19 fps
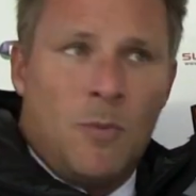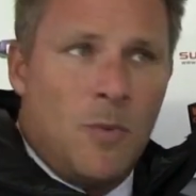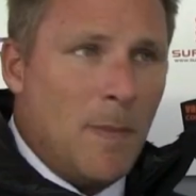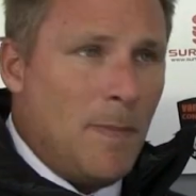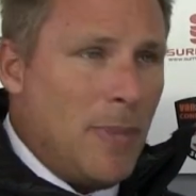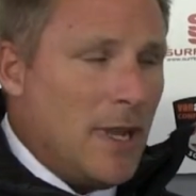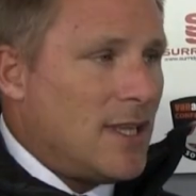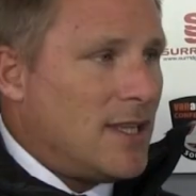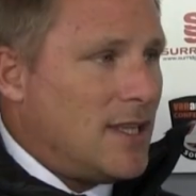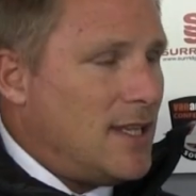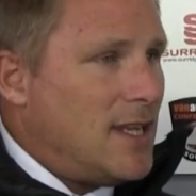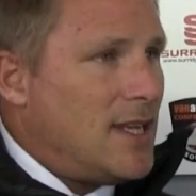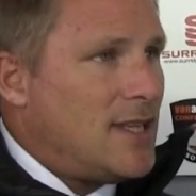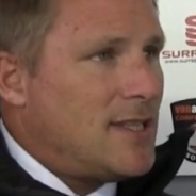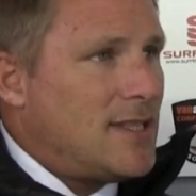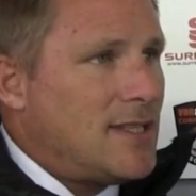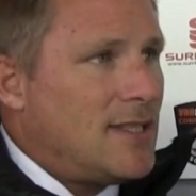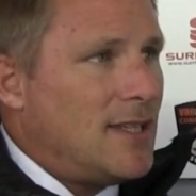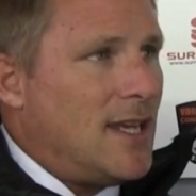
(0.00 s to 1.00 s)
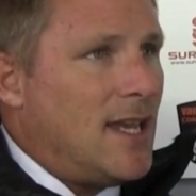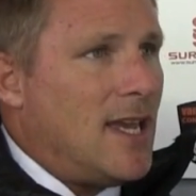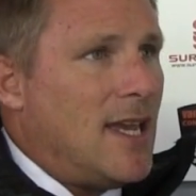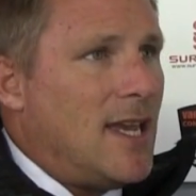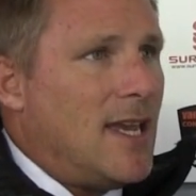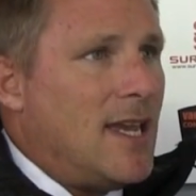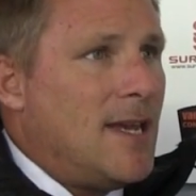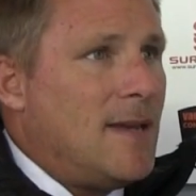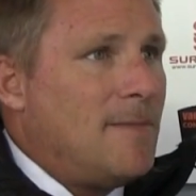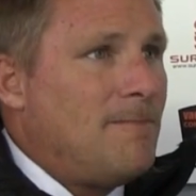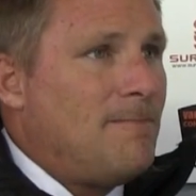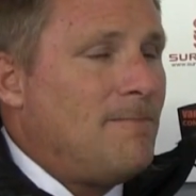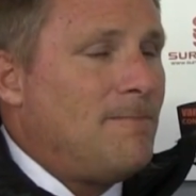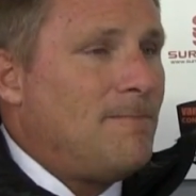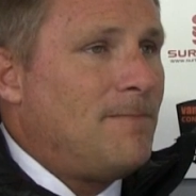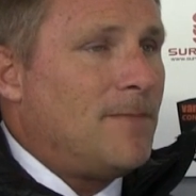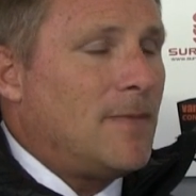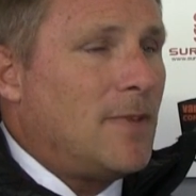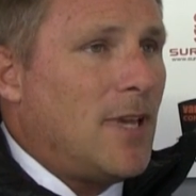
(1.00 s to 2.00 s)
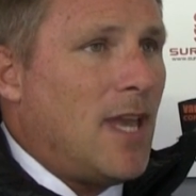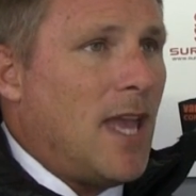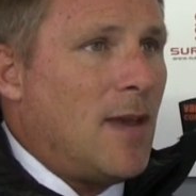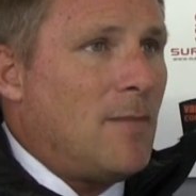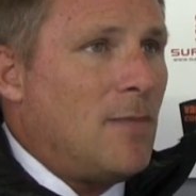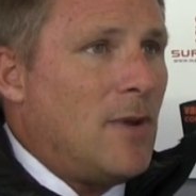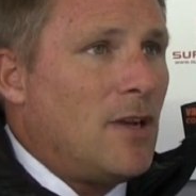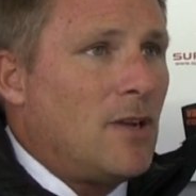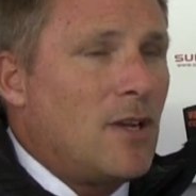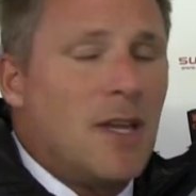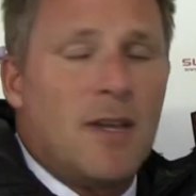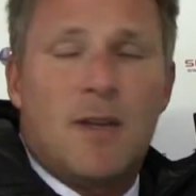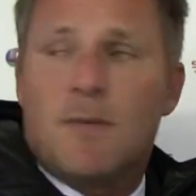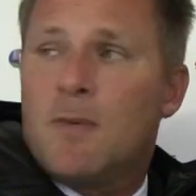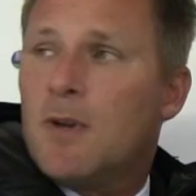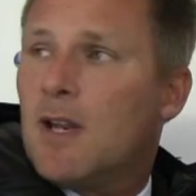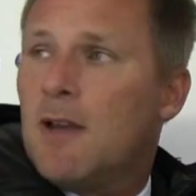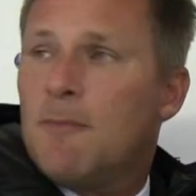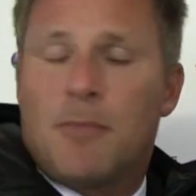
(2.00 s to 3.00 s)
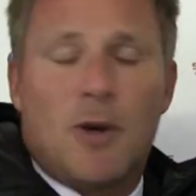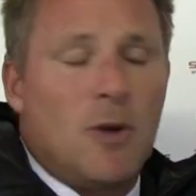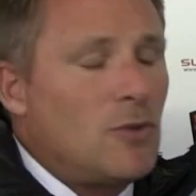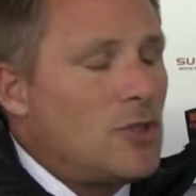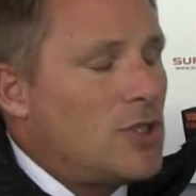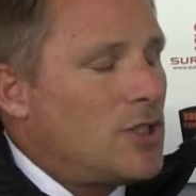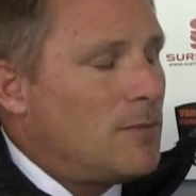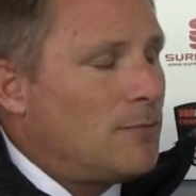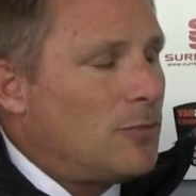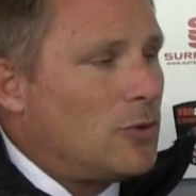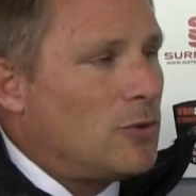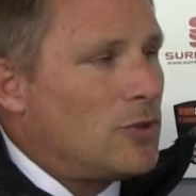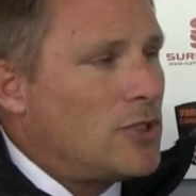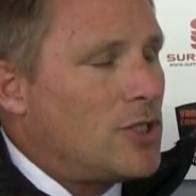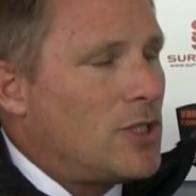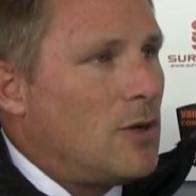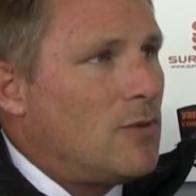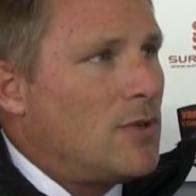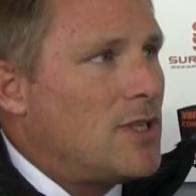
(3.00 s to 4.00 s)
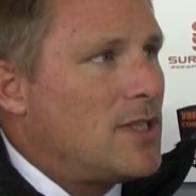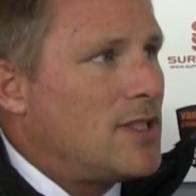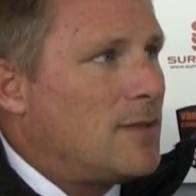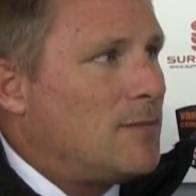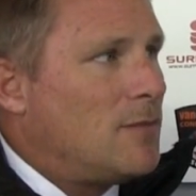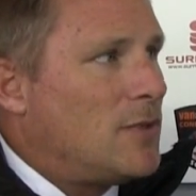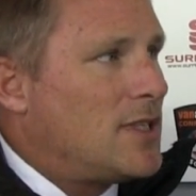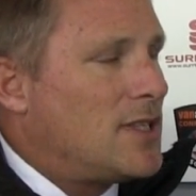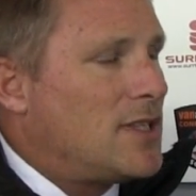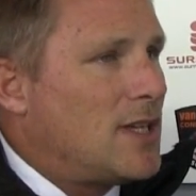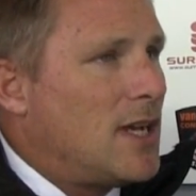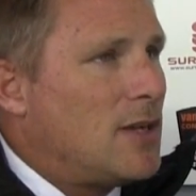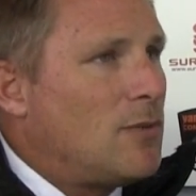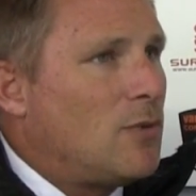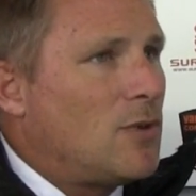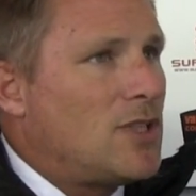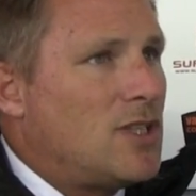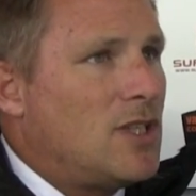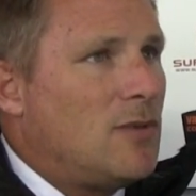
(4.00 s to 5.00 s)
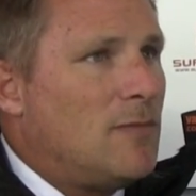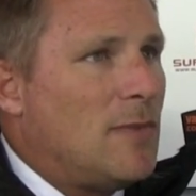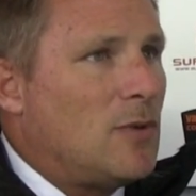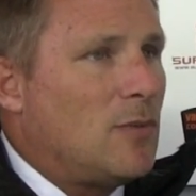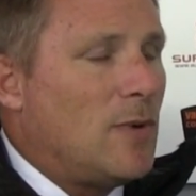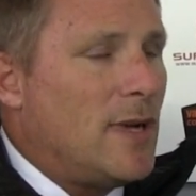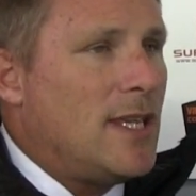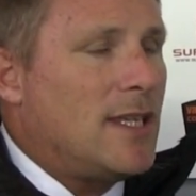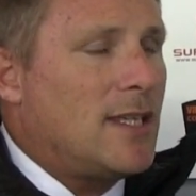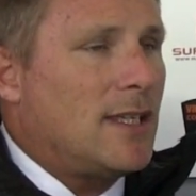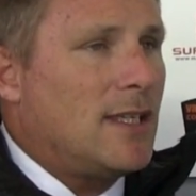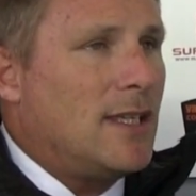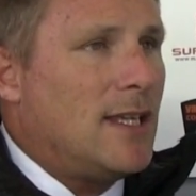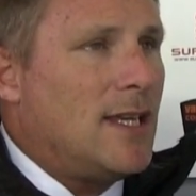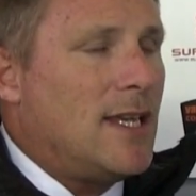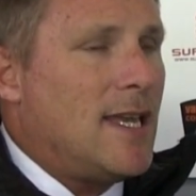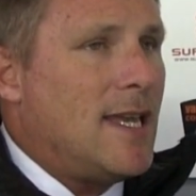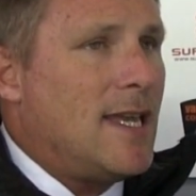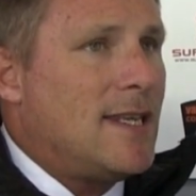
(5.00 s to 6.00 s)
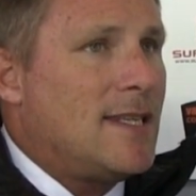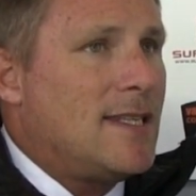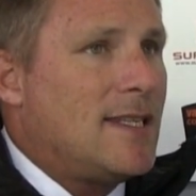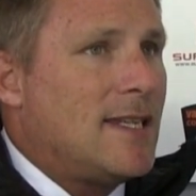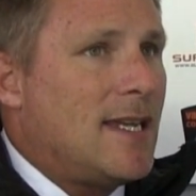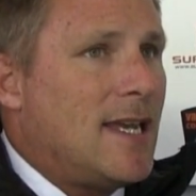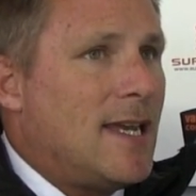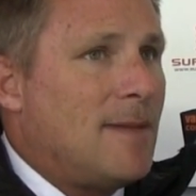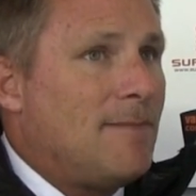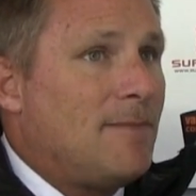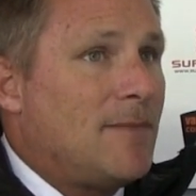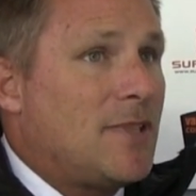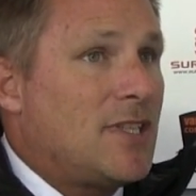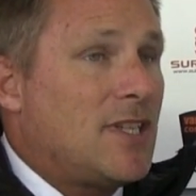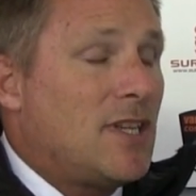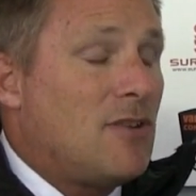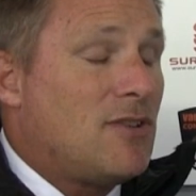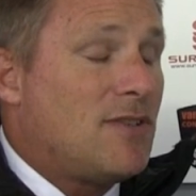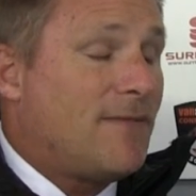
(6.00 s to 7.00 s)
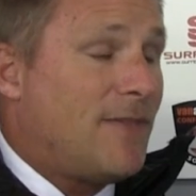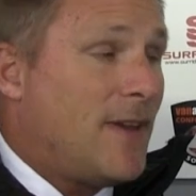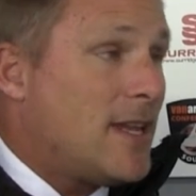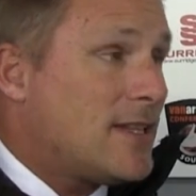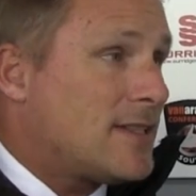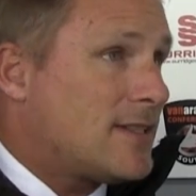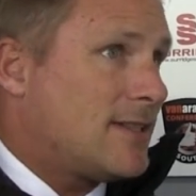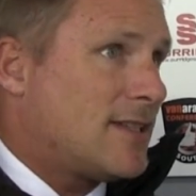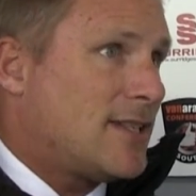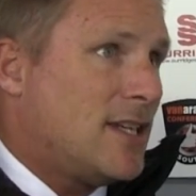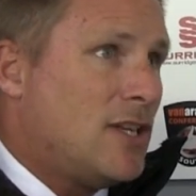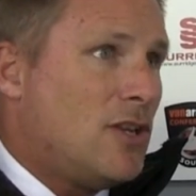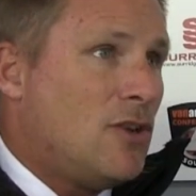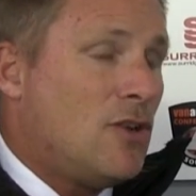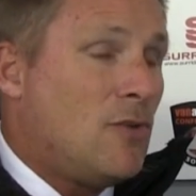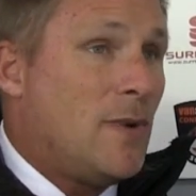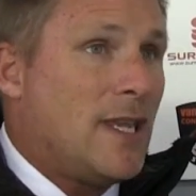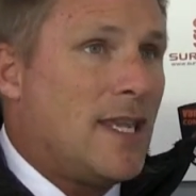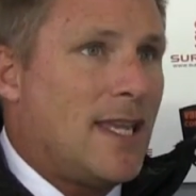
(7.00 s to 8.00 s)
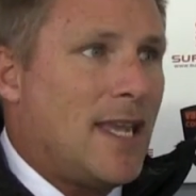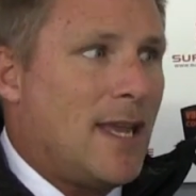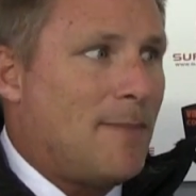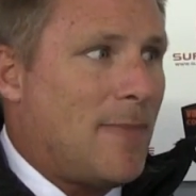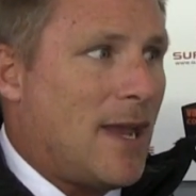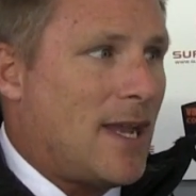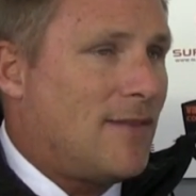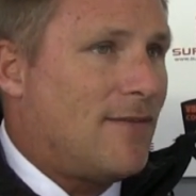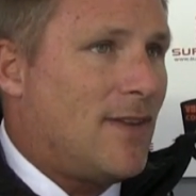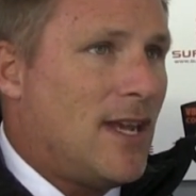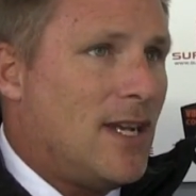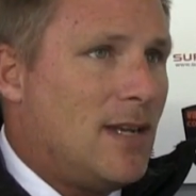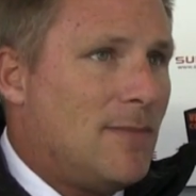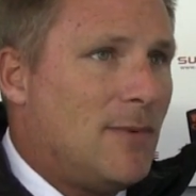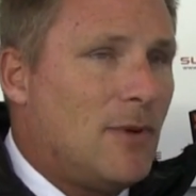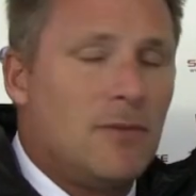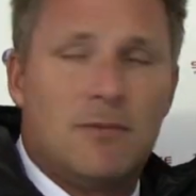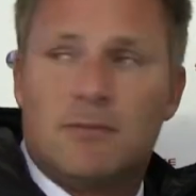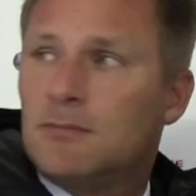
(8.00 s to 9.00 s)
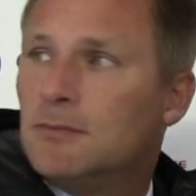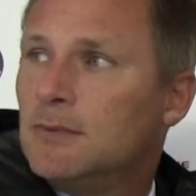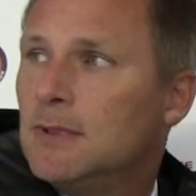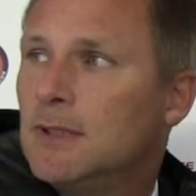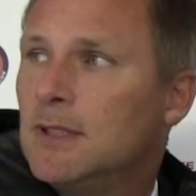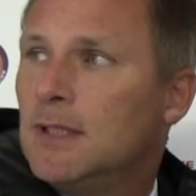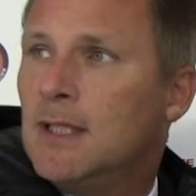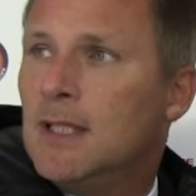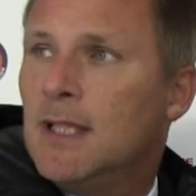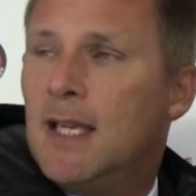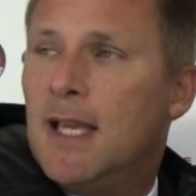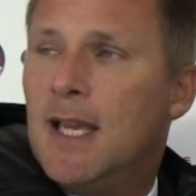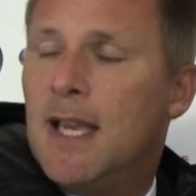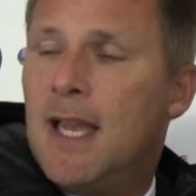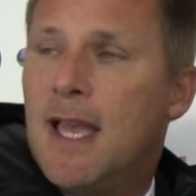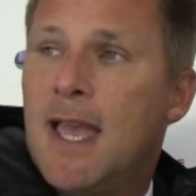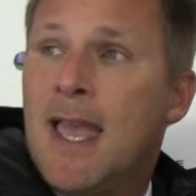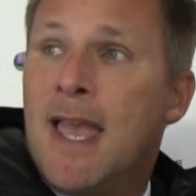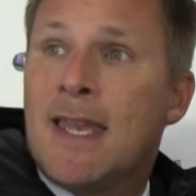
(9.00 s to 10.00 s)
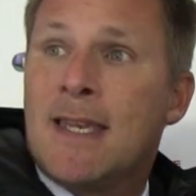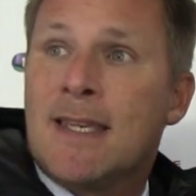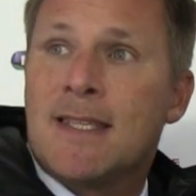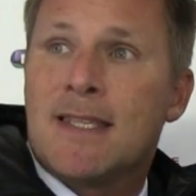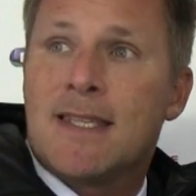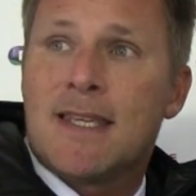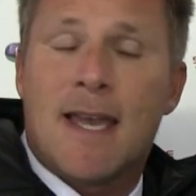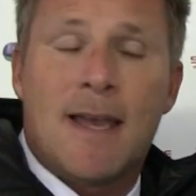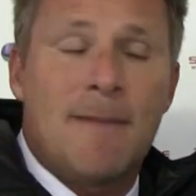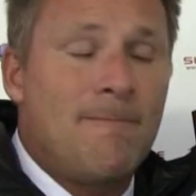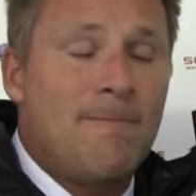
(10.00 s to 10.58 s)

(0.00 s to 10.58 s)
we're bigger than this, and we've got to have broad shoulders, and we'll decide what to do midweek, and see who's fit, see who we can get back available, and